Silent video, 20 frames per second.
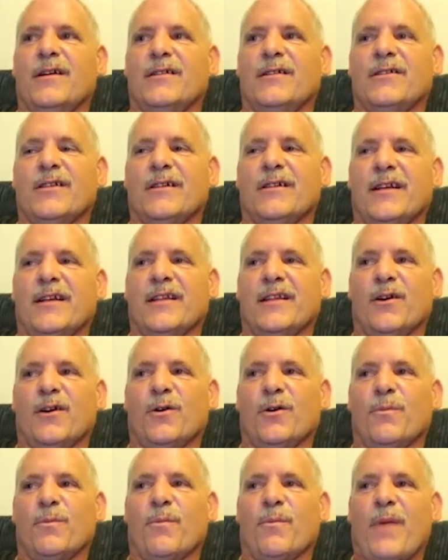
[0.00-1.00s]
still like to
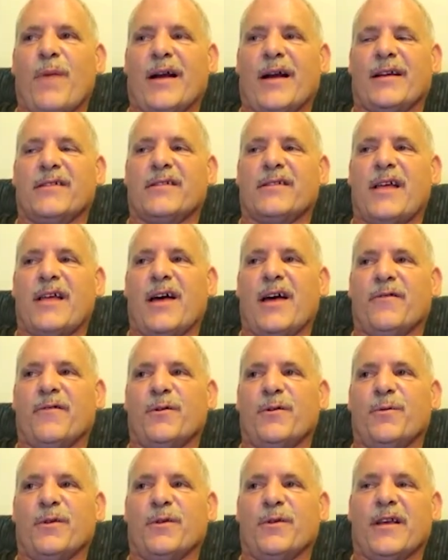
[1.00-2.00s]
go back to
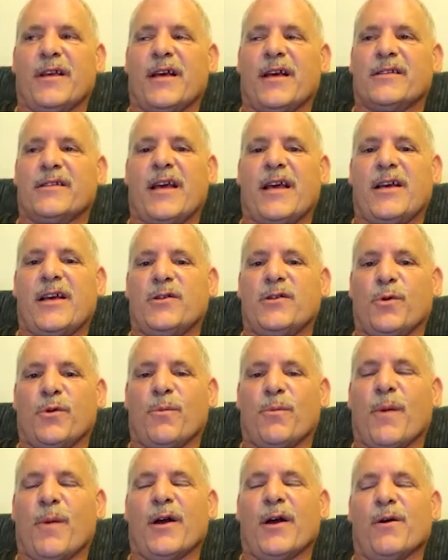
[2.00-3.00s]
Stafford with the SKs with
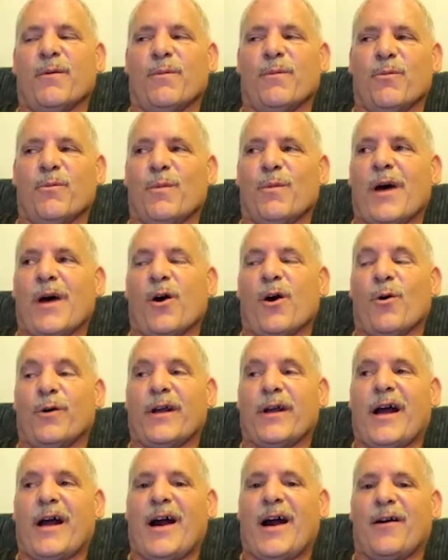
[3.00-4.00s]
my own
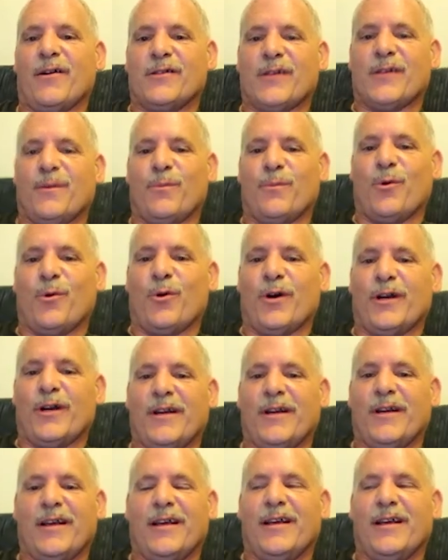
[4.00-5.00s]
car at some point.
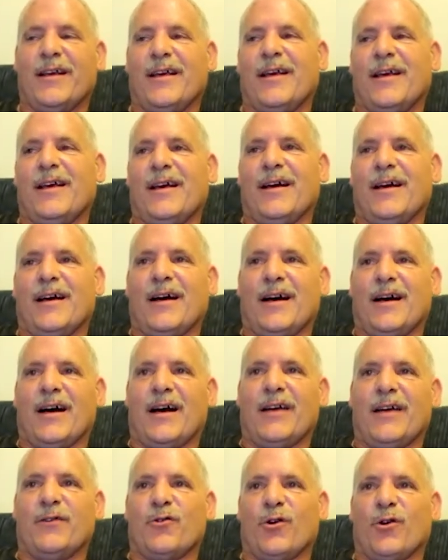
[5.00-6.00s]

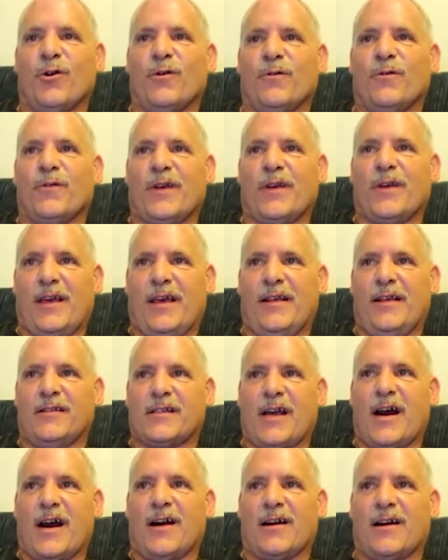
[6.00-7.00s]
I drove Keith's
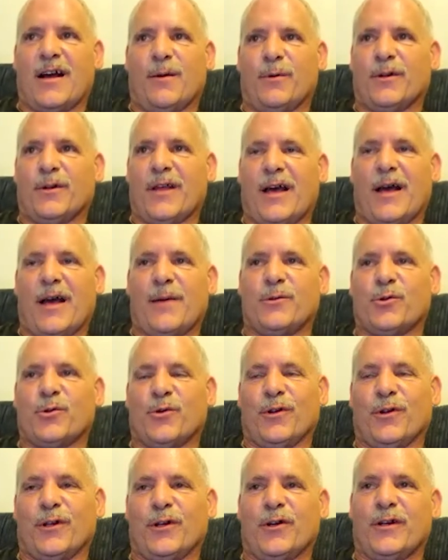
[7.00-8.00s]
car a couple of times,
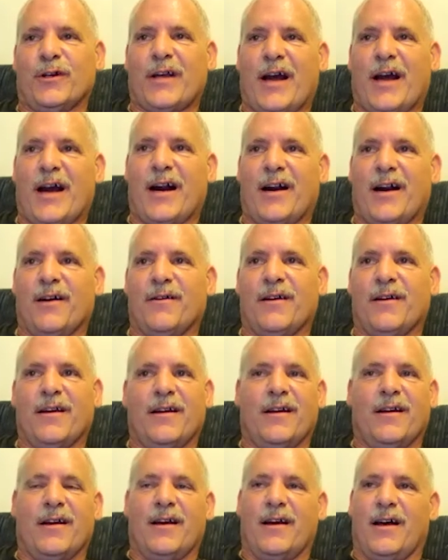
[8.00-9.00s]
really good car.
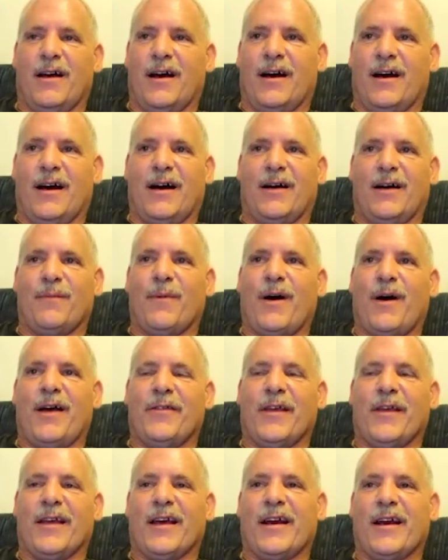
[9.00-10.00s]
I
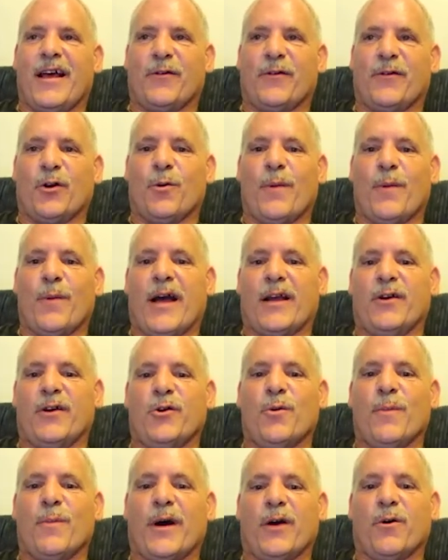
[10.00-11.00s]
think I'd have to go back and
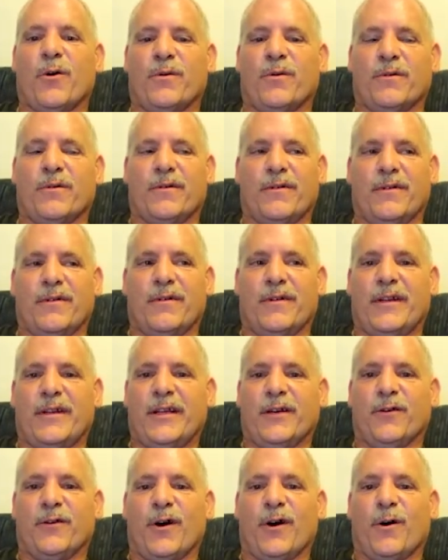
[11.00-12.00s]
do my own
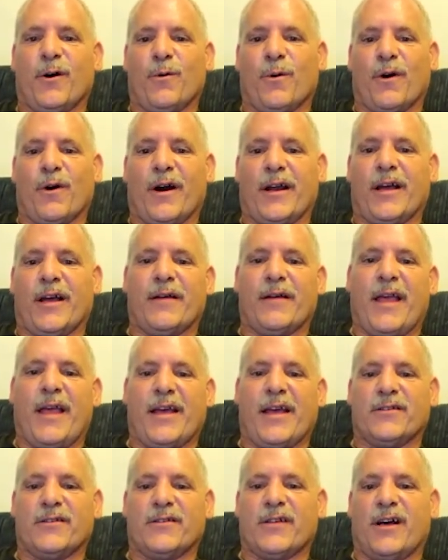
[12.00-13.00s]
deal though, where I get
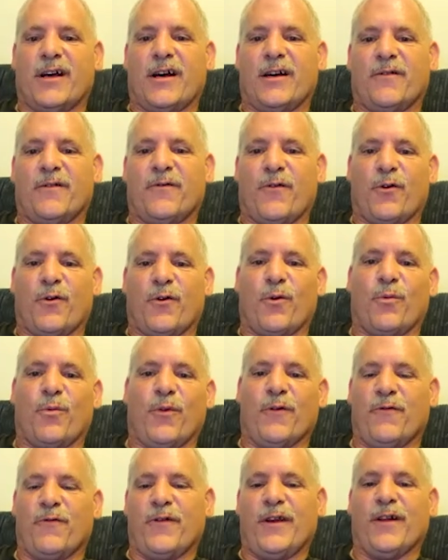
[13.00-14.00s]
hands-on for the
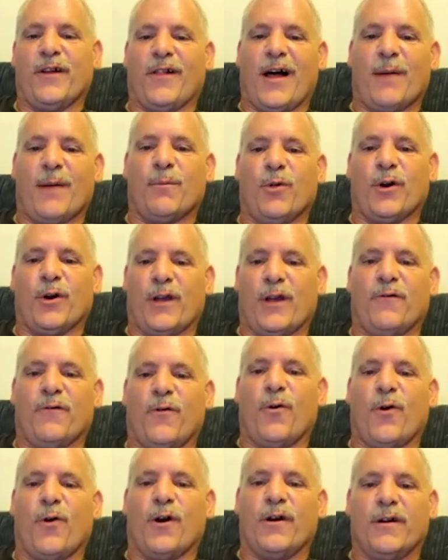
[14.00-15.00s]
feel I'm looking
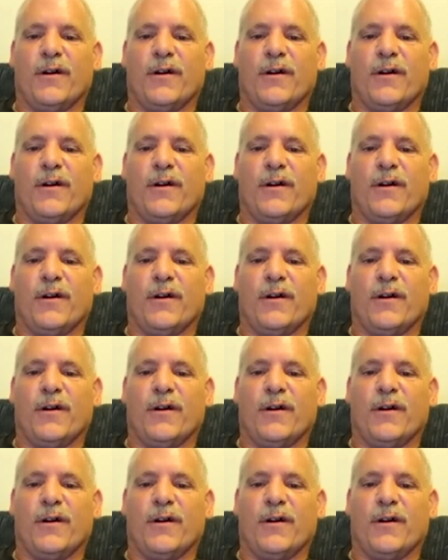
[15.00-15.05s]
for.